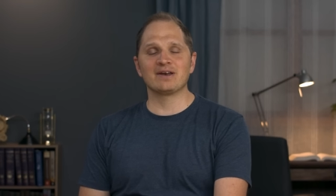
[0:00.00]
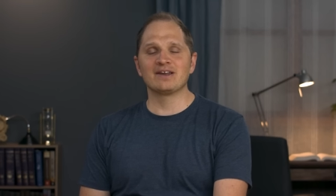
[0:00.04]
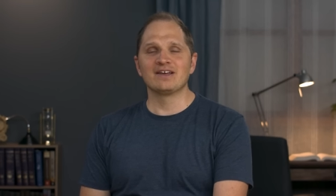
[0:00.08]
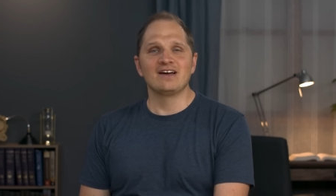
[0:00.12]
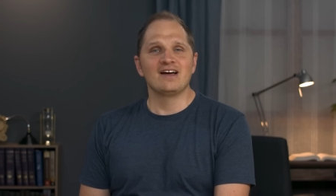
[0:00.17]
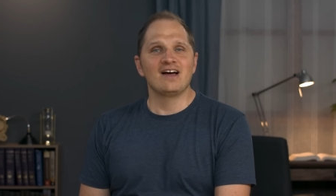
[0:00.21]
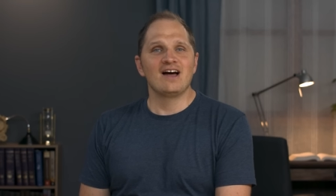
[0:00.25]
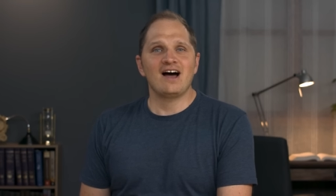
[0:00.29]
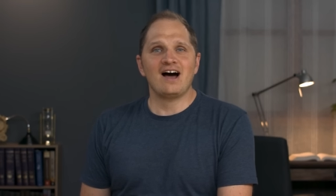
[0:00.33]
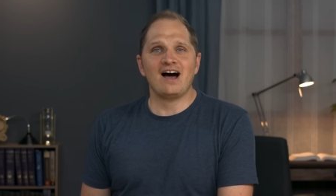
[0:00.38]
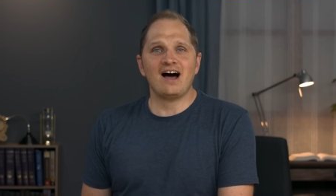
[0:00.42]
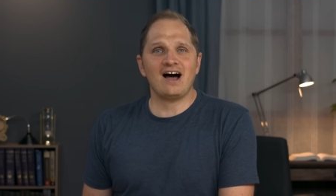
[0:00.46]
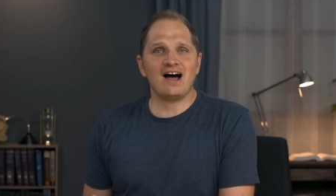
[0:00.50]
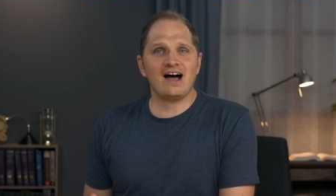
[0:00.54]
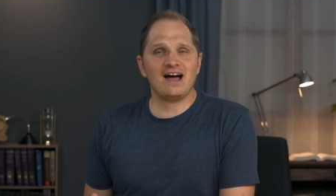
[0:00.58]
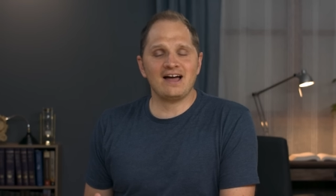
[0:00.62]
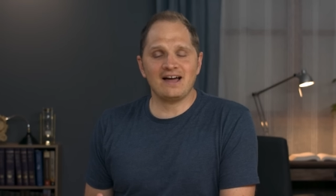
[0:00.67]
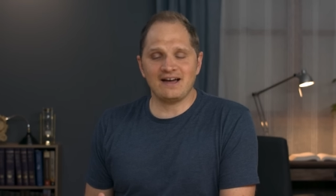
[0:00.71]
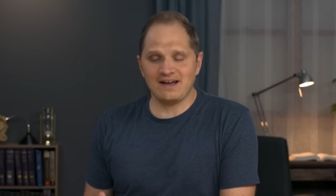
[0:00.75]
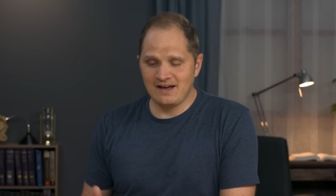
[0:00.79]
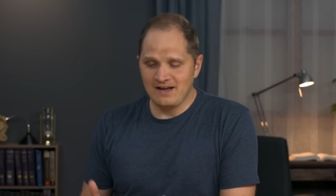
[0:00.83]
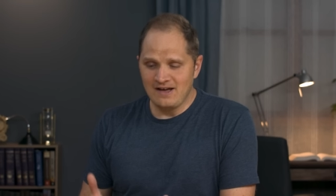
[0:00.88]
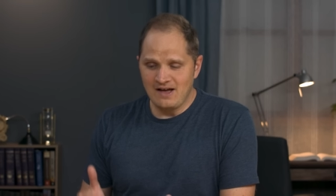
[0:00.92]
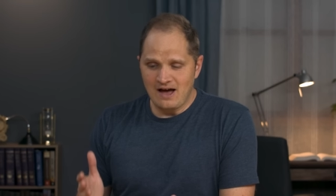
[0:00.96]
But I,
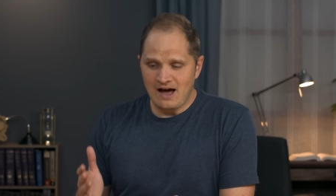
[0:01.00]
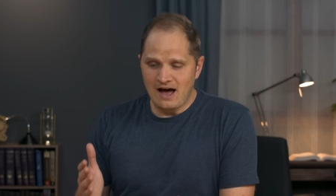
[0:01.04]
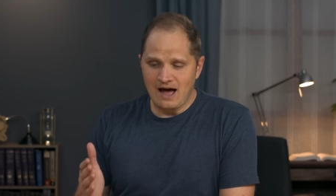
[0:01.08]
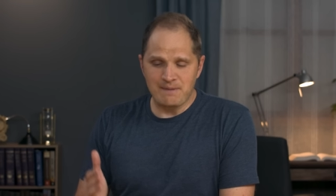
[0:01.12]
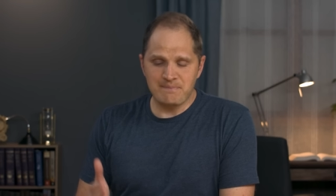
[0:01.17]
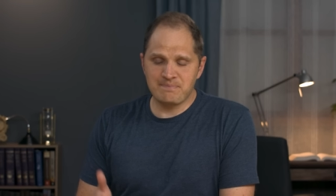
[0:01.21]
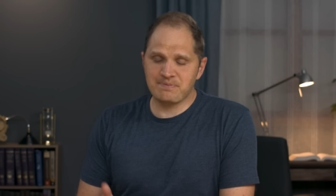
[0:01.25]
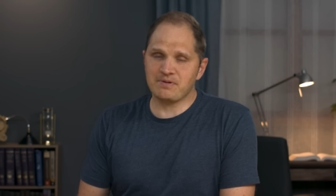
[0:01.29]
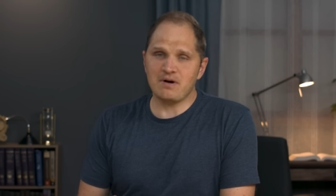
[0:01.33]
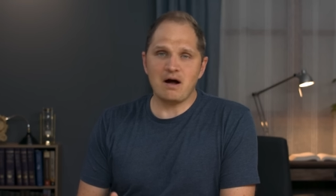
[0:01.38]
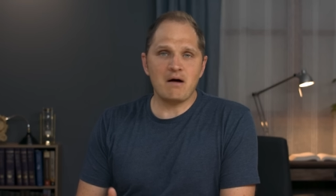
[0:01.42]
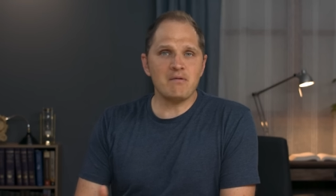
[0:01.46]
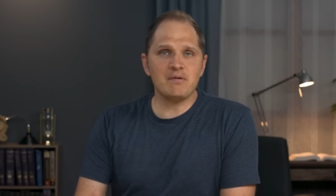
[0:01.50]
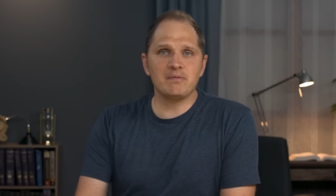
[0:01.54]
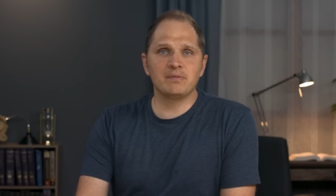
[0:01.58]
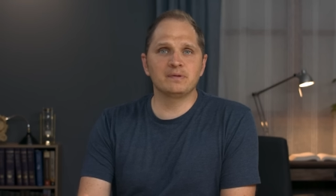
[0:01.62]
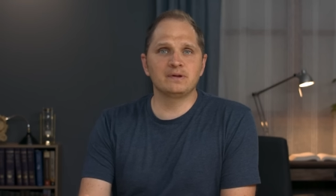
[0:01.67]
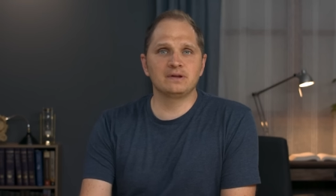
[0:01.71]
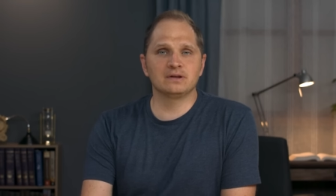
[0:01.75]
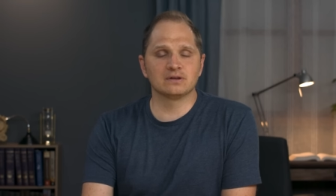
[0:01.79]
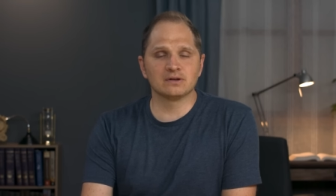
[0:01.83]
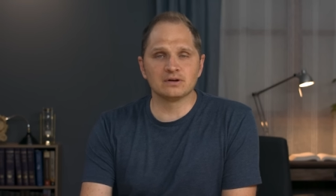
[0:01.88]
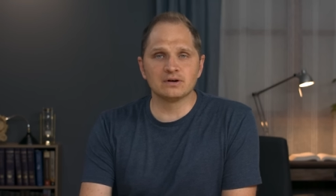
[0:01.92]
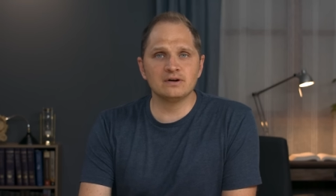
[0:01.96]
I
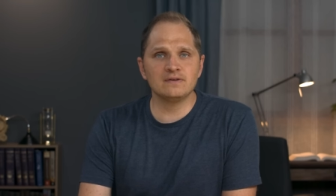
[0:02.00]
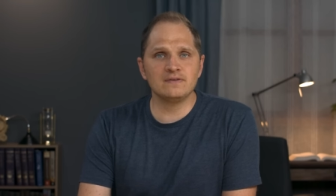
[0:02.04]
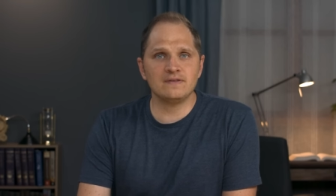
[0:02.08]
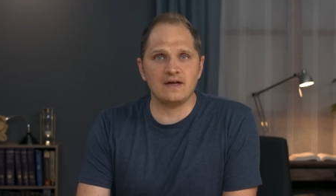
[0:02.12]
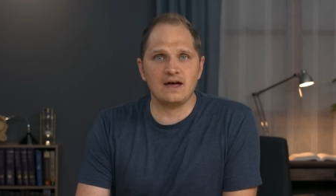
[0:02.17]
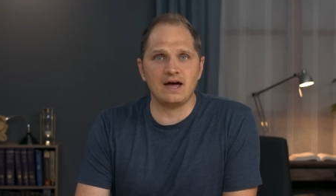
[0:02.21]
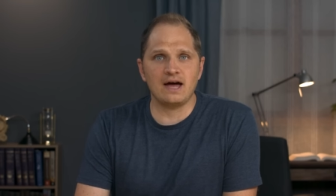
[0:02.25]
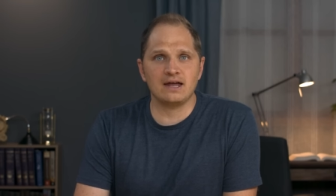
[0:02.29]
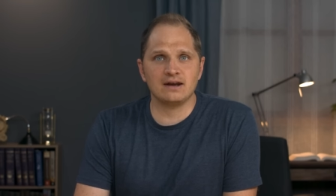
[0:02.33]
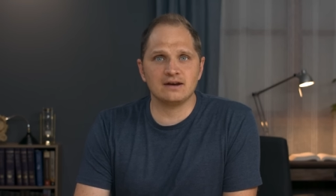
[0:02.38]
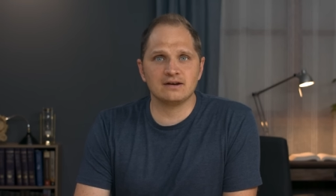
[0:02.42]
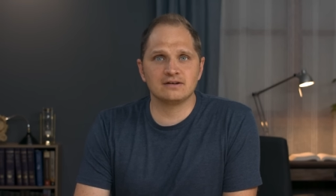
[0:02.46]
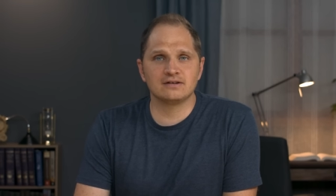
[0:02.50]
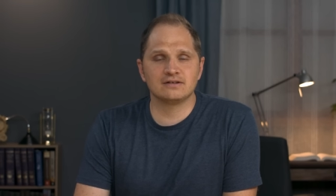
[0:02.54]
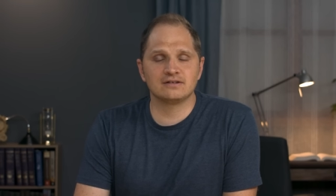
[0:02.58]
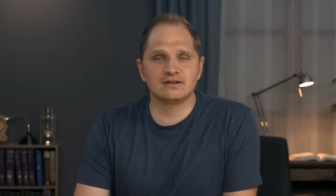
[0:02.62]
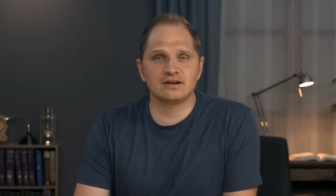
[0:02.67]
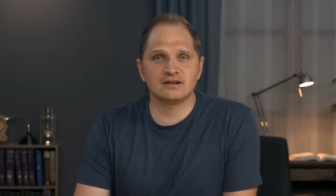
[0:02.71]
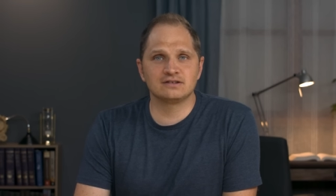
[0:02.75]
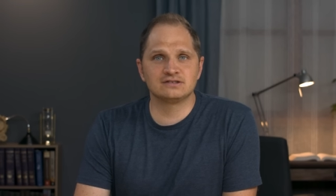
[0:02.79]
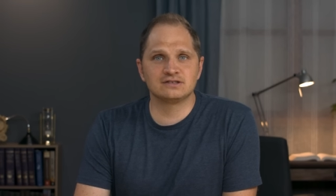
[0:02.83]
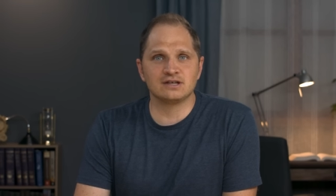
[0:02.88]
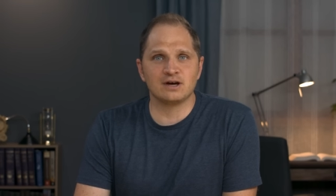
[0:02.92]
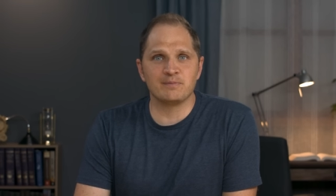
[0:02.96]
probably learned that
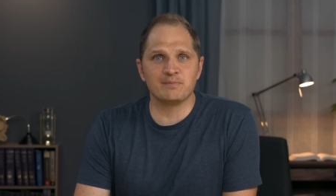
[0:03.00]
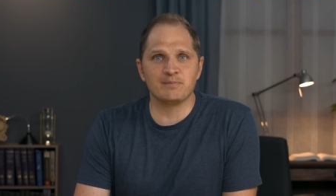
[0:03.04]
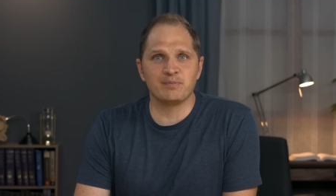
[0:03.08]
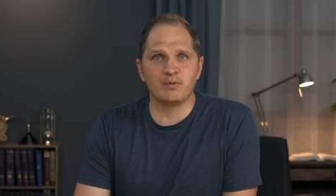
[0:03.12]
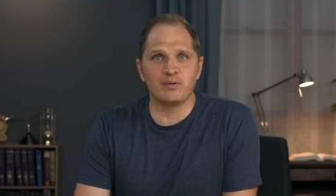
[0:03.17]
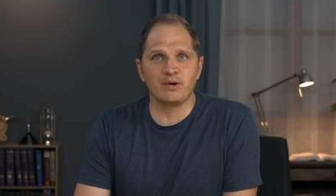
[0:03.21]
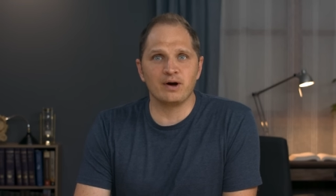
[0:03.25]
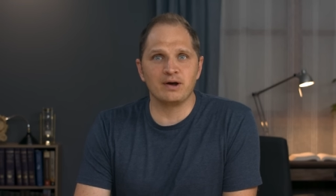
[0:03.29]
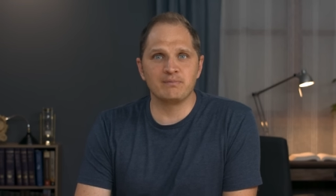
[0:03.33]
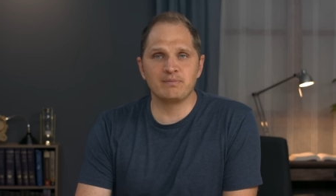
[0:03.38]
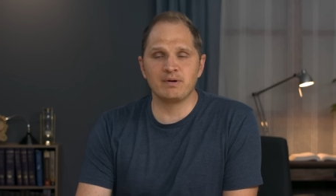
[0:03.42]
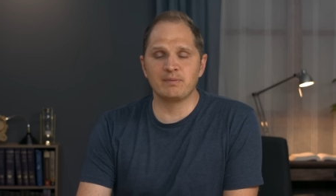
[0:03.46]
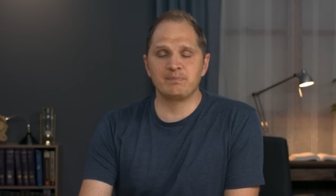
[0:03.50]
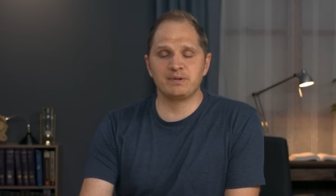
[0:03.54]
at some point,